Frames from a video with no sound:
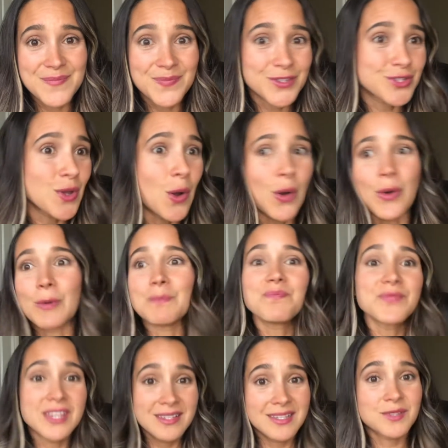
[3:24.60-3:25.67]
So
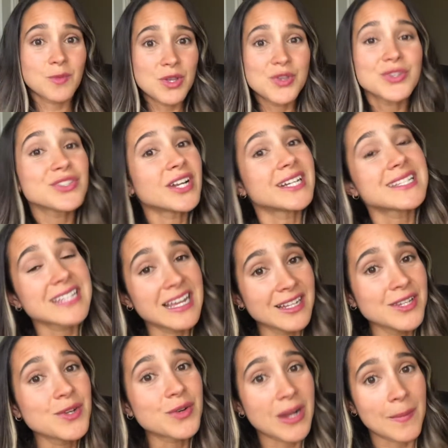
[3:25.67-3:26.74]
this is when you start scaling
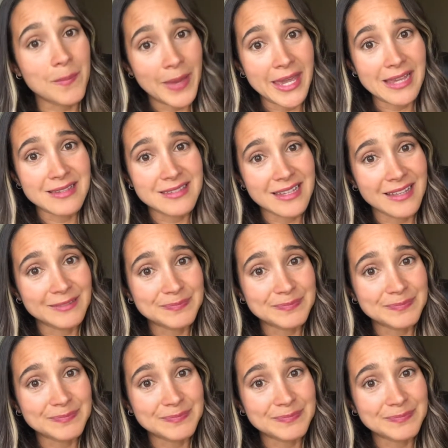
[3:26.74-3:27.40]
your campaigns.